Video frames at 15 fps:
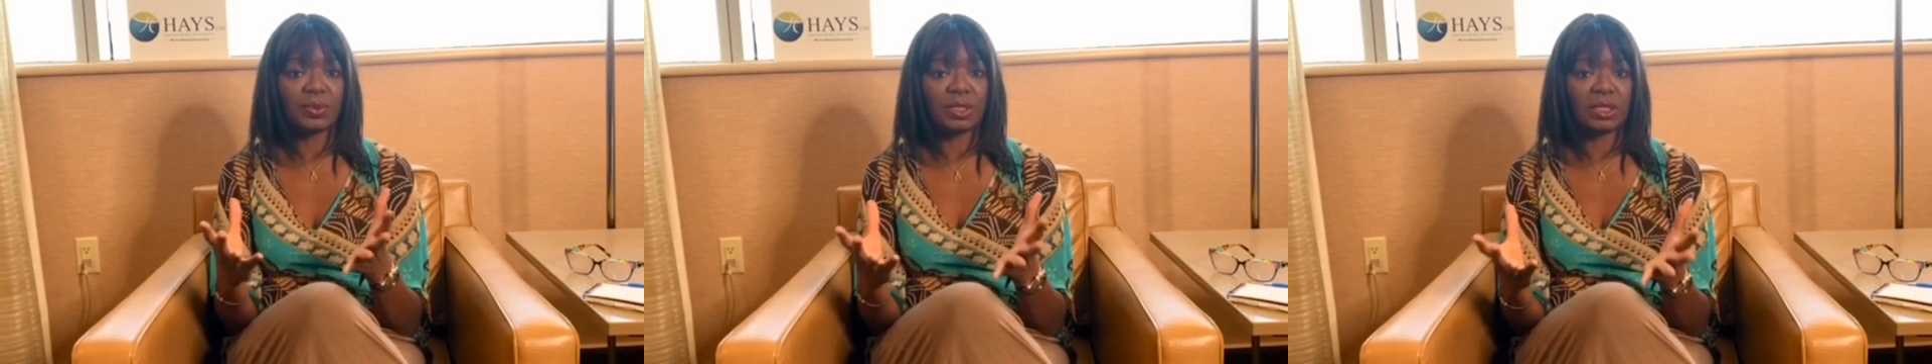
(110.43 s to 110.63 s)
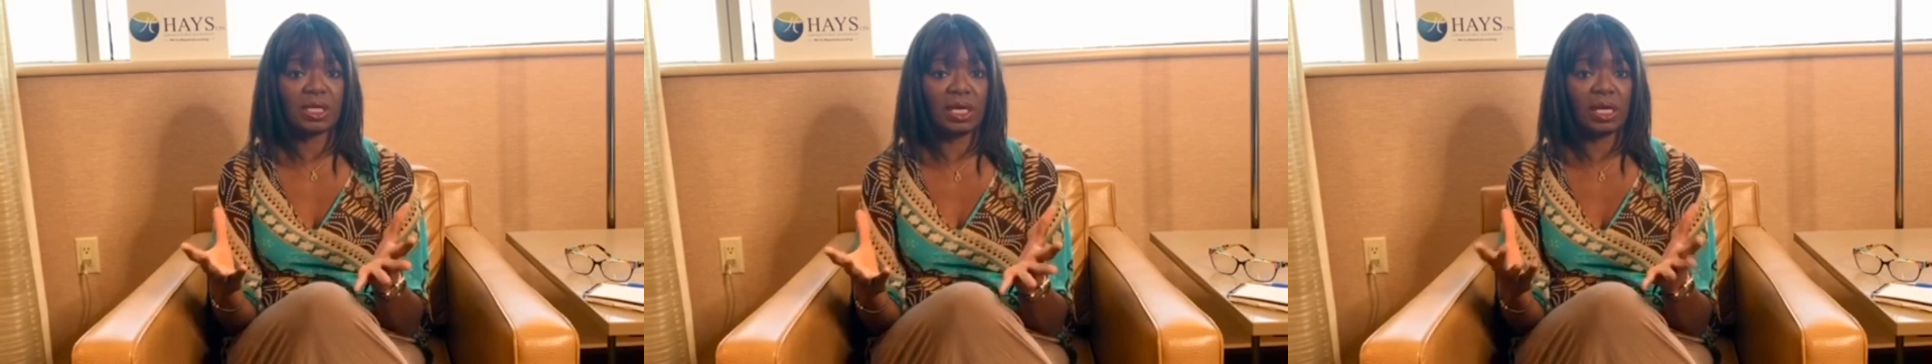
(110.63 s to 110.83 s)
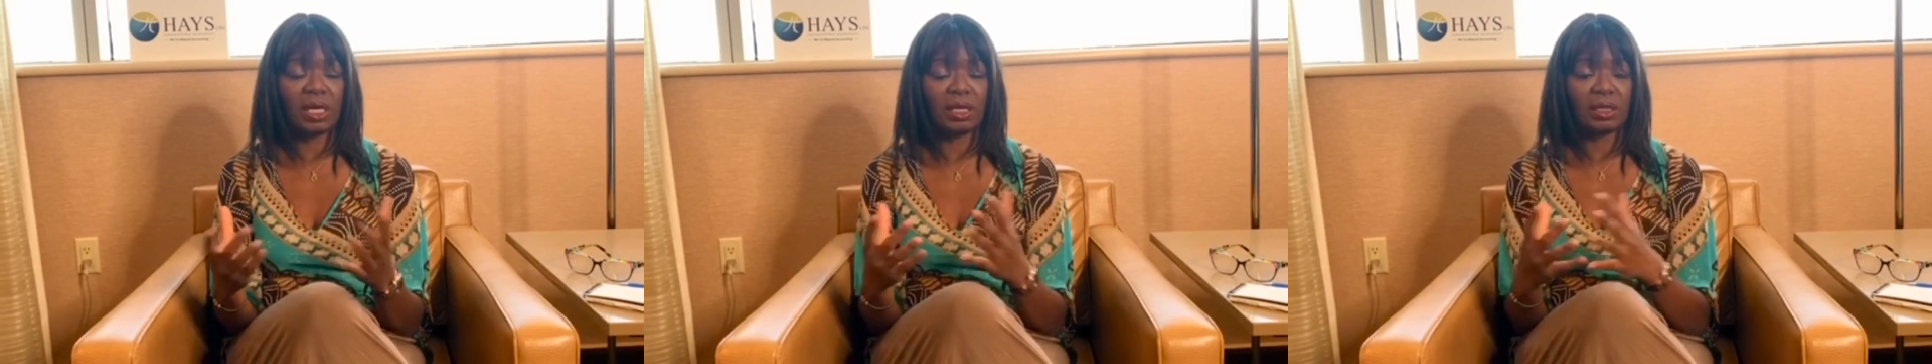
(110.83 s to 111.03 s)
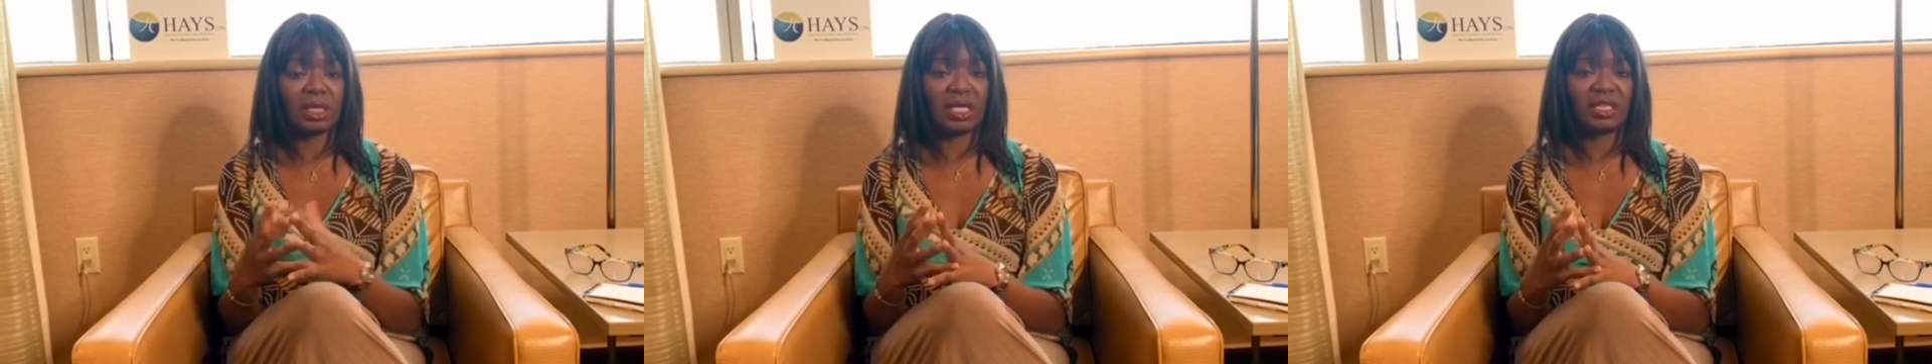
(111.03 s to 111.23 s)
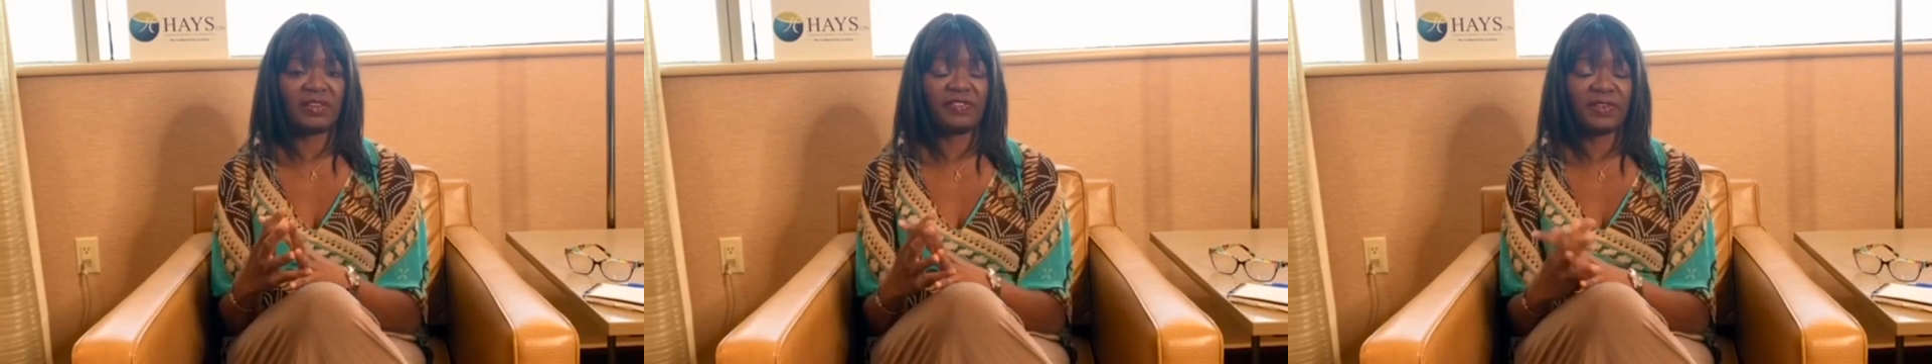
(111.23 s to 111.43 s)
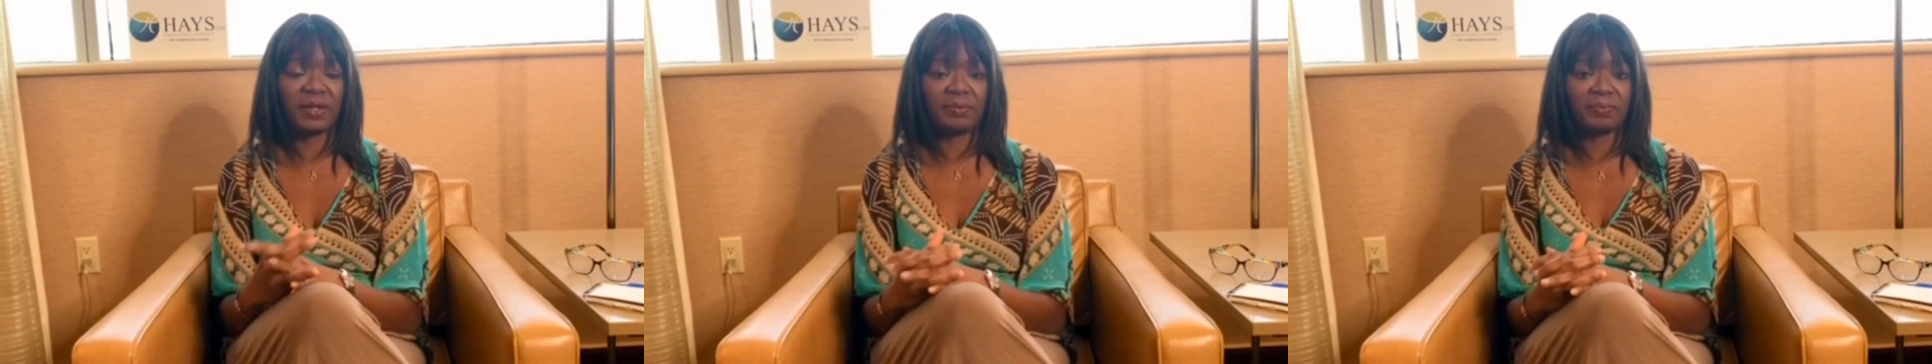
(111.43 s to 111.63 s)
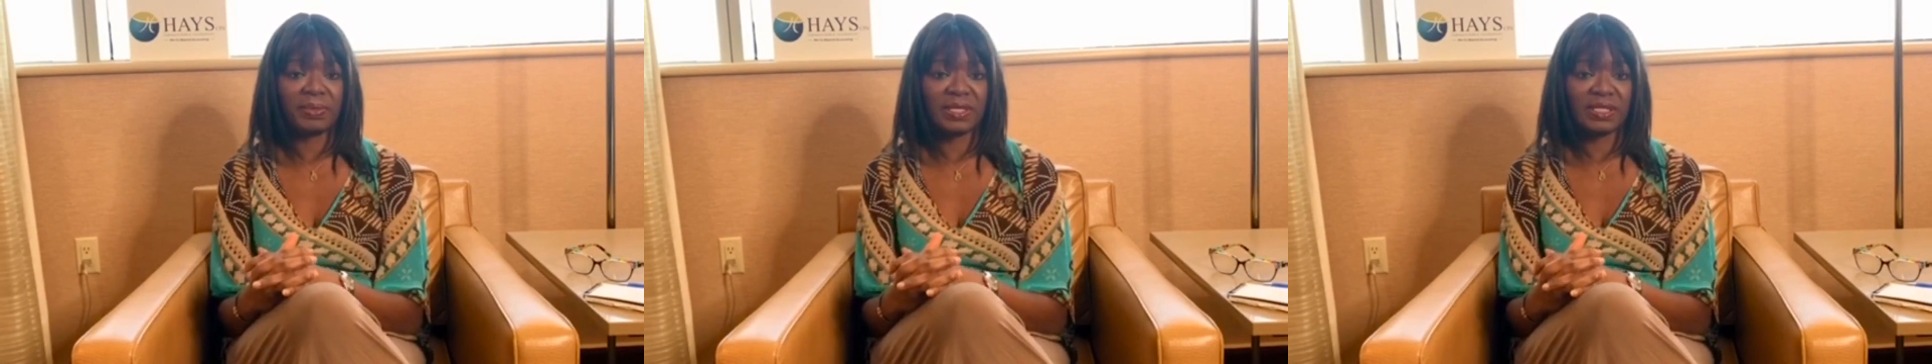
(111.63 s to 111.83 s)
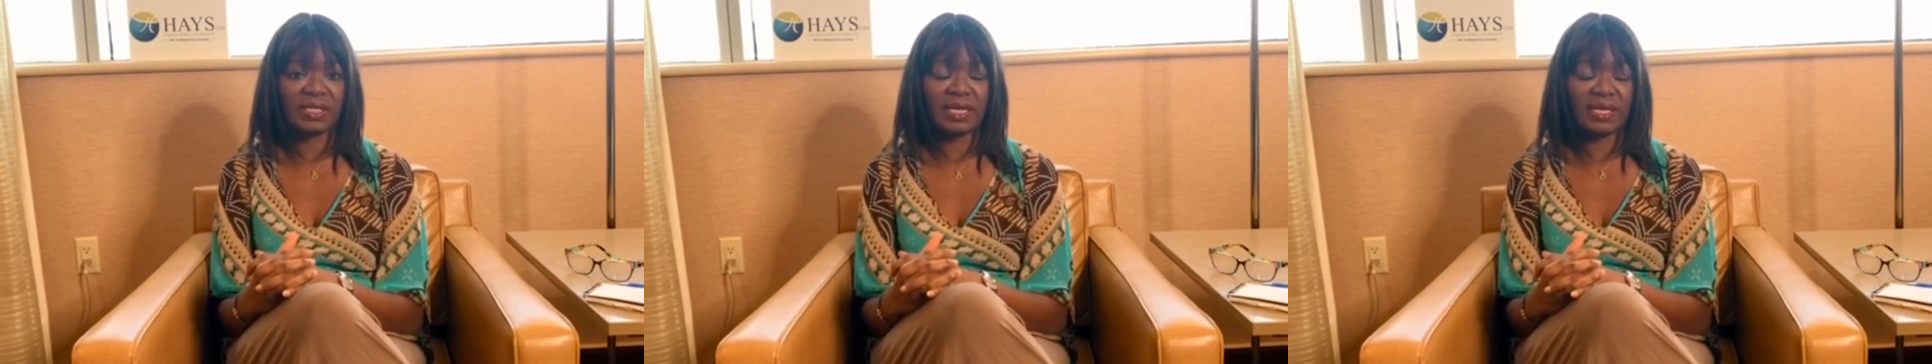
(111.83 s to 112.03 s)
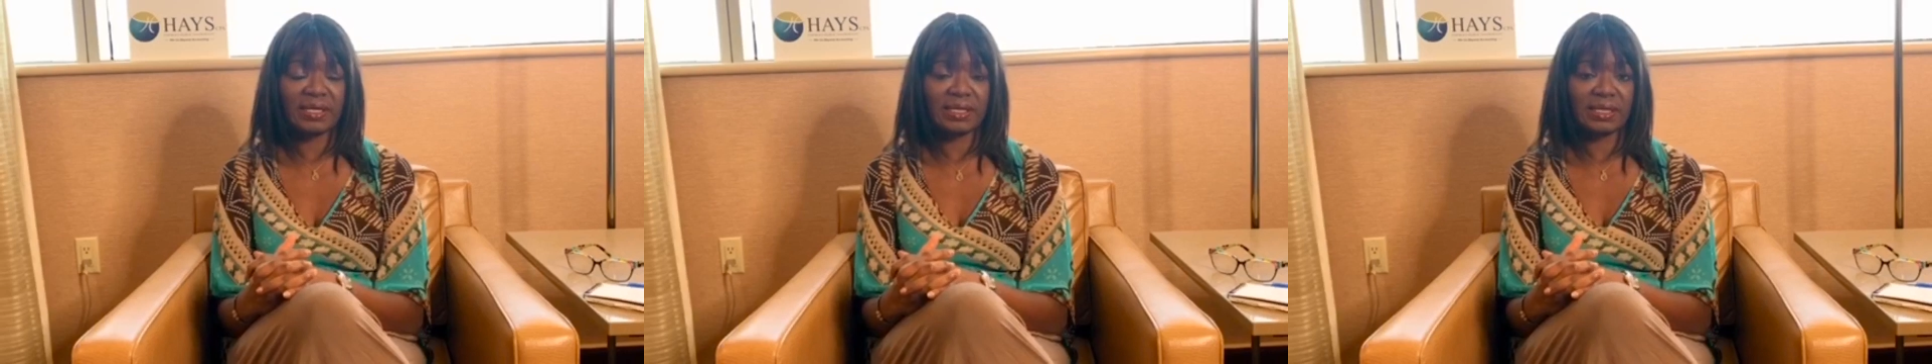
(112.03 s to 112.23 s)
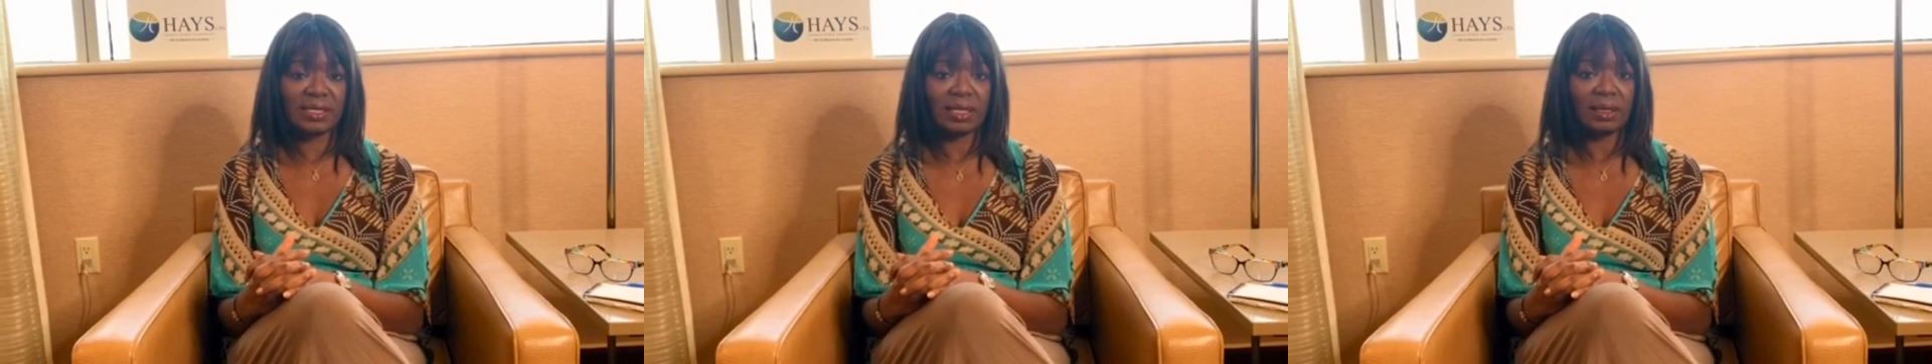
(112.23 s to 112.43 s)
with a different
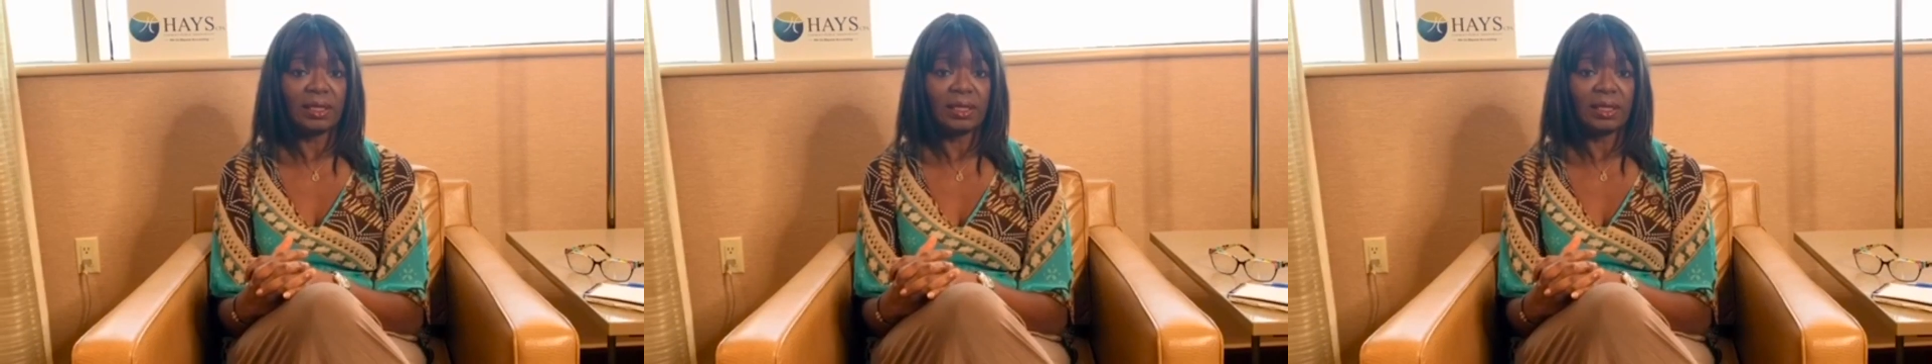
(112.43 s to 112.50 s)
business?